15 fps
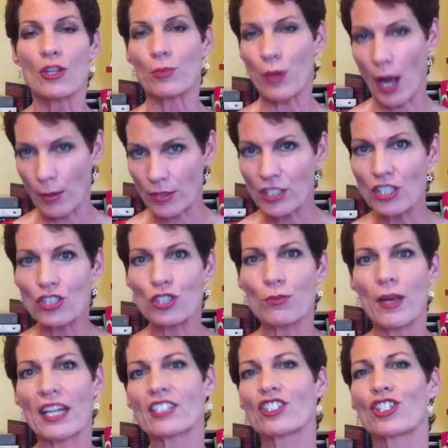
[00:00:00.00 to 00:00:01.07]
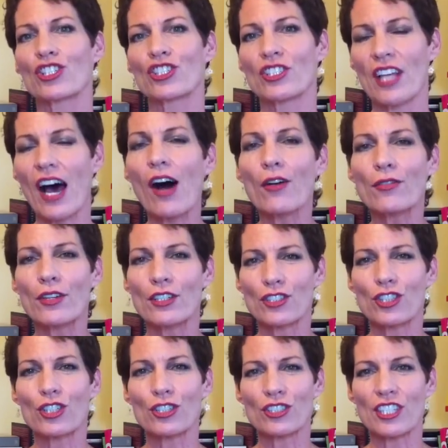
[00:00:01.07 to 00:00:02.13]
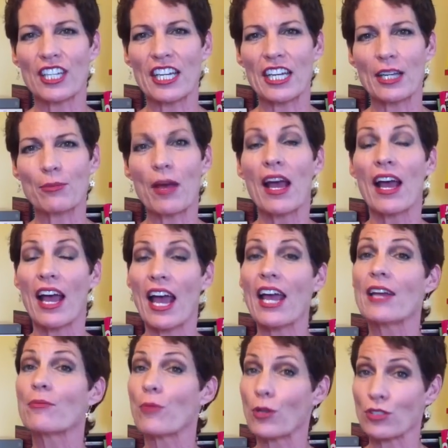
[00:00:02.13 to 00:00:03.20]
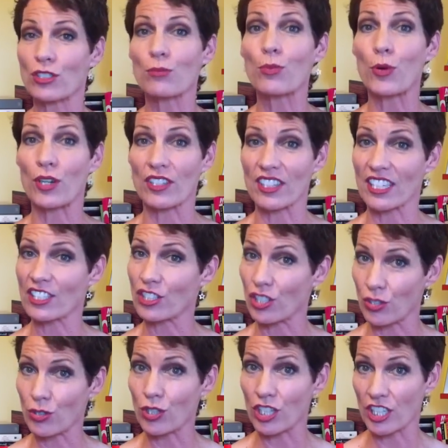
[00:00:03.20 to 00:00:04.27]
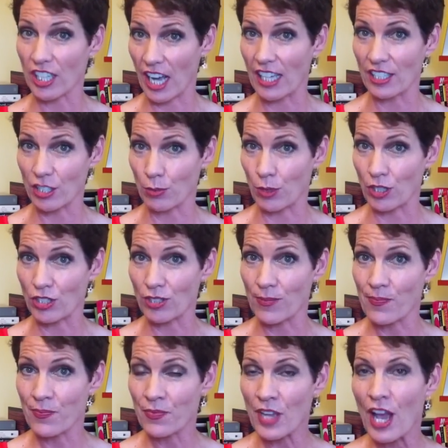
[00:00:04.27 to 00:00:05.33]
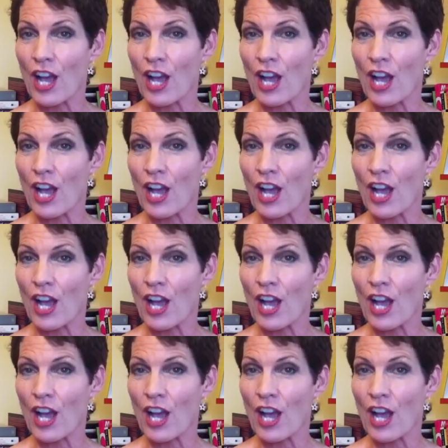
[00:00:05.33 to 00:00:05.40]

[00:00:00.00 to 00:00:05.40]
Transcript: The promises you make to yourself, to your team, and most importantly to your customers.